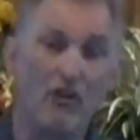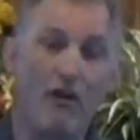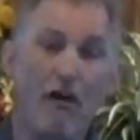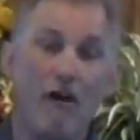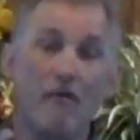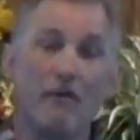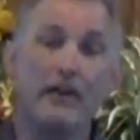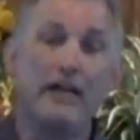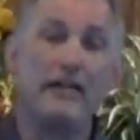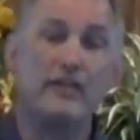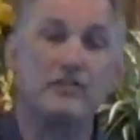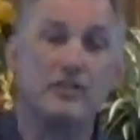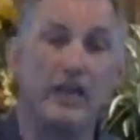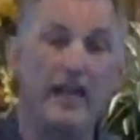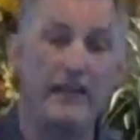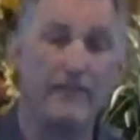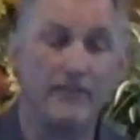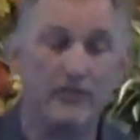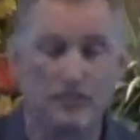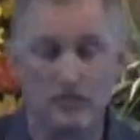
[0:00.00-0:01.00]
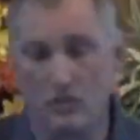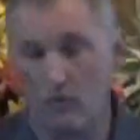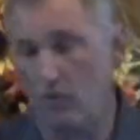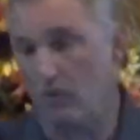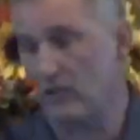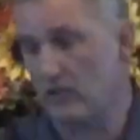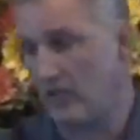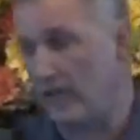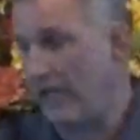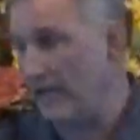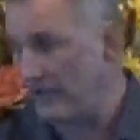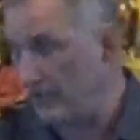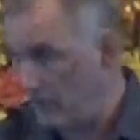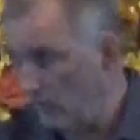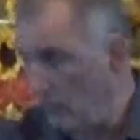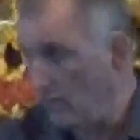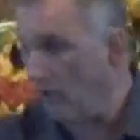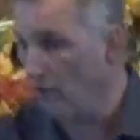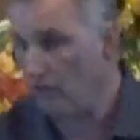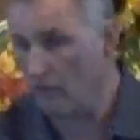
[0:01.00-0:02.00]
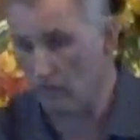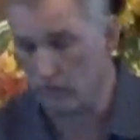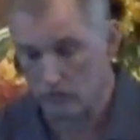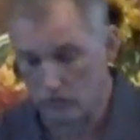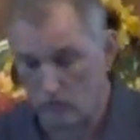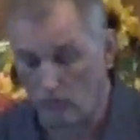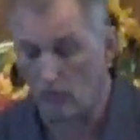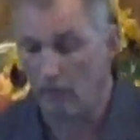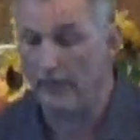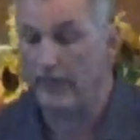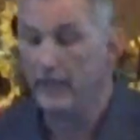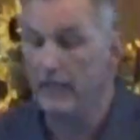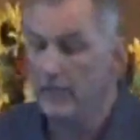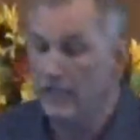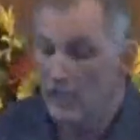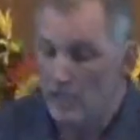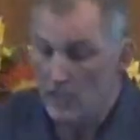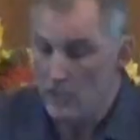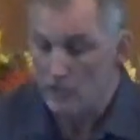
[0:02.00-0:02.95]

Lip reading: They're already safe, and so what does God do? We all know the story.